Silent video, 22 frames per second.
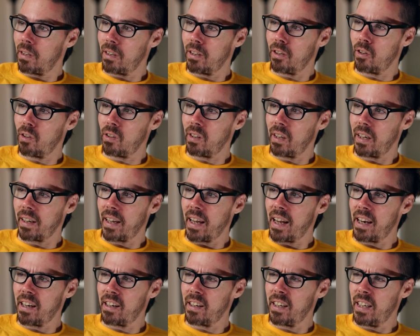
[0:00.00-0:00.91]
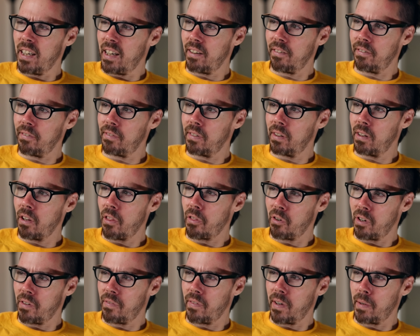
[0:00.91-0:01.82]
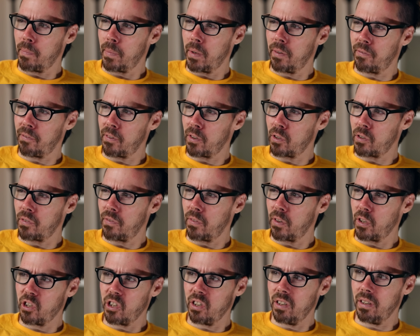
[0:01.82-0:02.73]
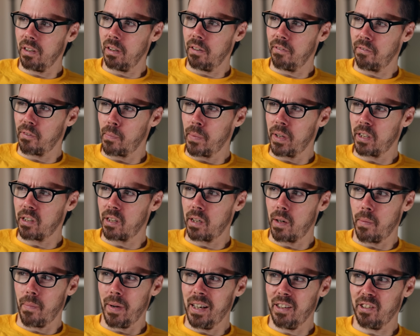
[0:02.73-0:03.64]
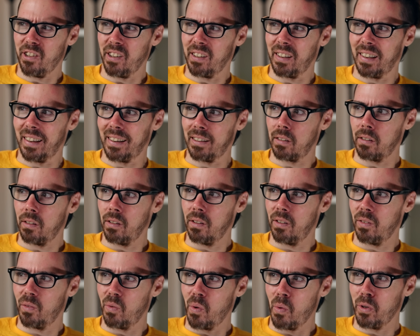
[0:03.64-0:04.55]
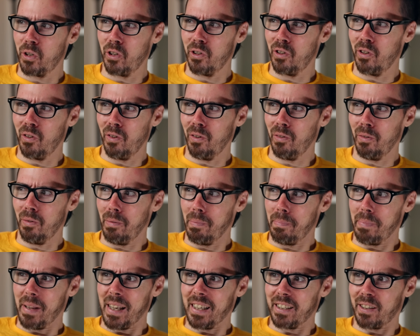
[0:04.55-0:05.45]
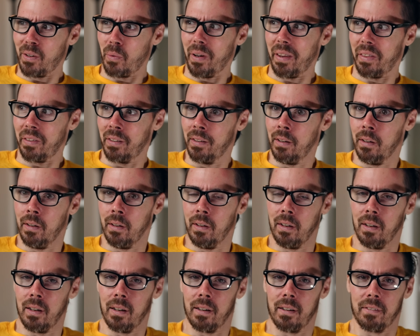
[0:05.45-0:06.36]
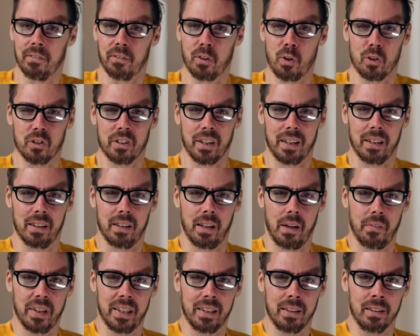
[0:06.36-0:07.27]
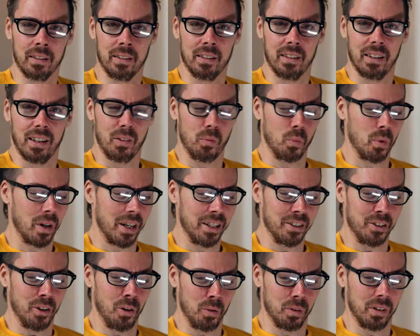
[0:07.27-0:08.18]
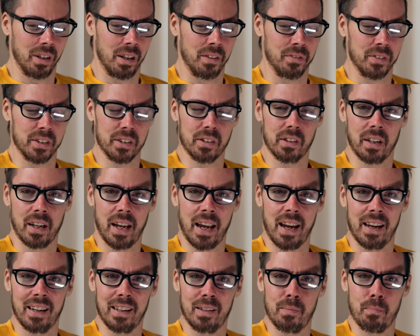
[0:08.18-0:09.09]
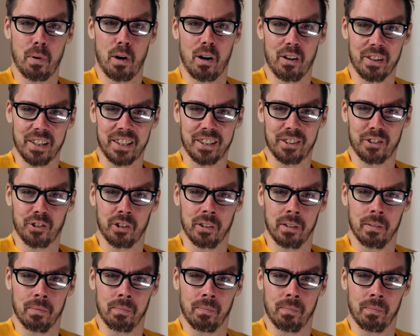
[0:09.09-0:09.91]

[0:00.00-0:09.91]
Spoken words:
You don't like Canon EF 35mm first version? For me, it's an amazing lens. What would you do to replace it with? Of course I love it. What I don't love is the Canon bodies.